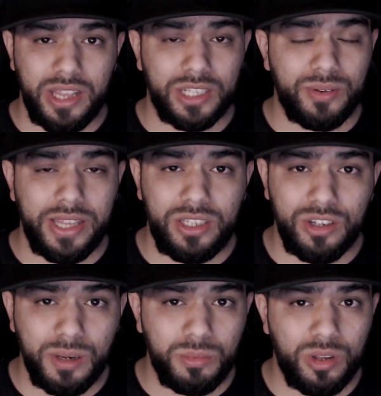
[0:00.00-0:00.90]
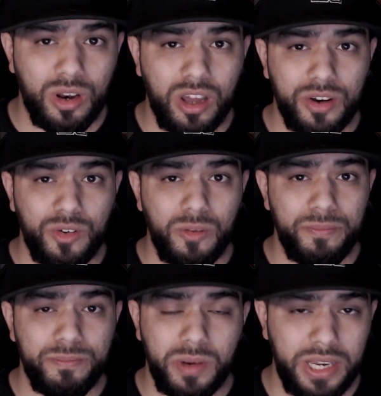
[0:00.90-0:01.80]
That's why they took him to the locker room.
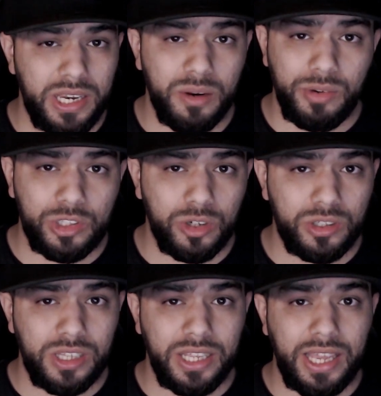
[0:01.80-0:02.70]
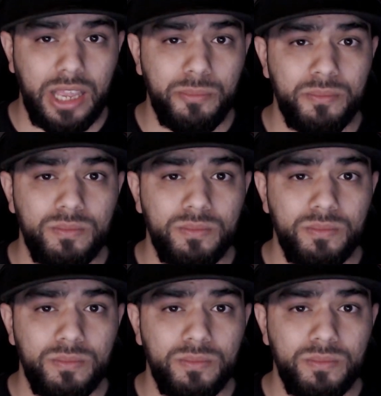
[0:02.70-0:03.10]
But he did return to the game.